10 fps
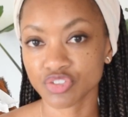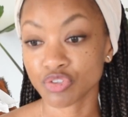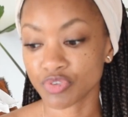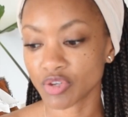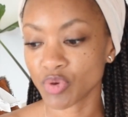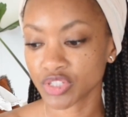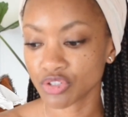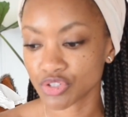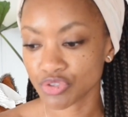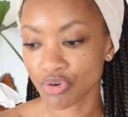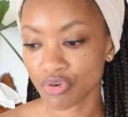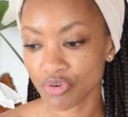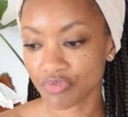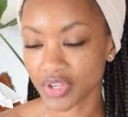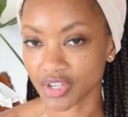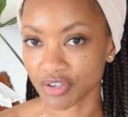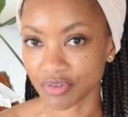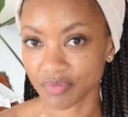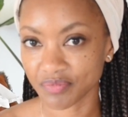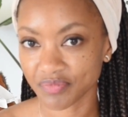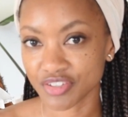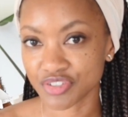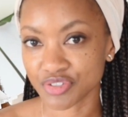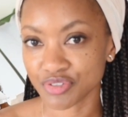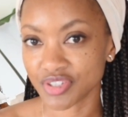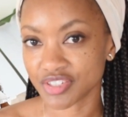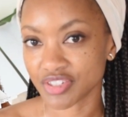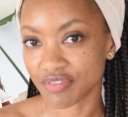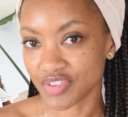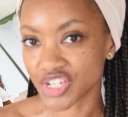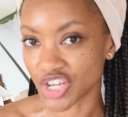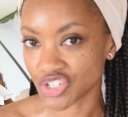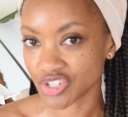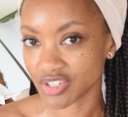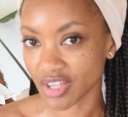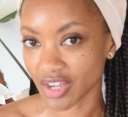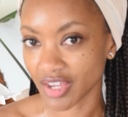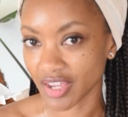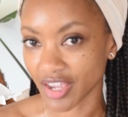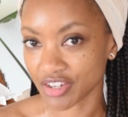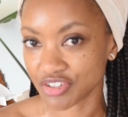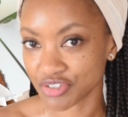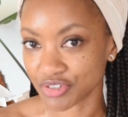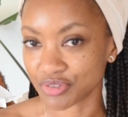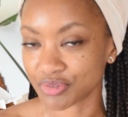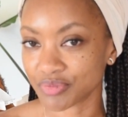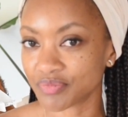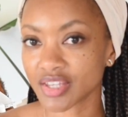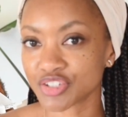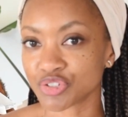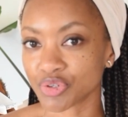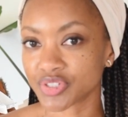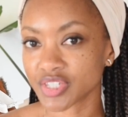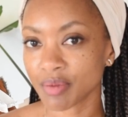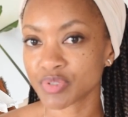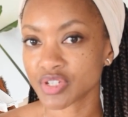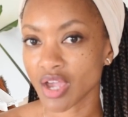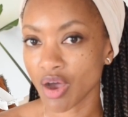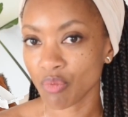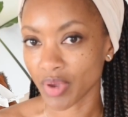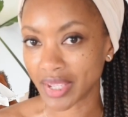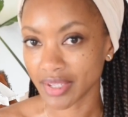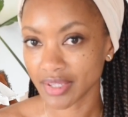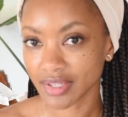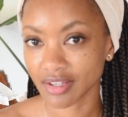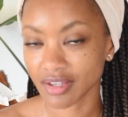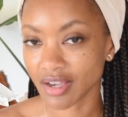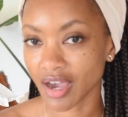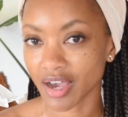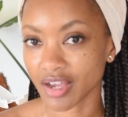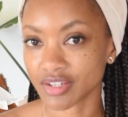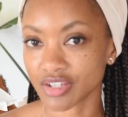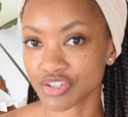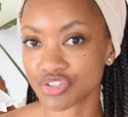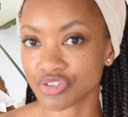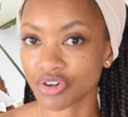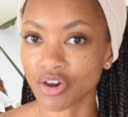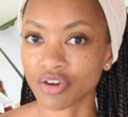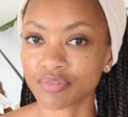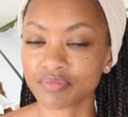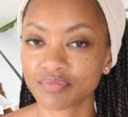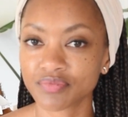So you went through this whole video to this invitation that I hand to you to accept Yahweh God into your heart.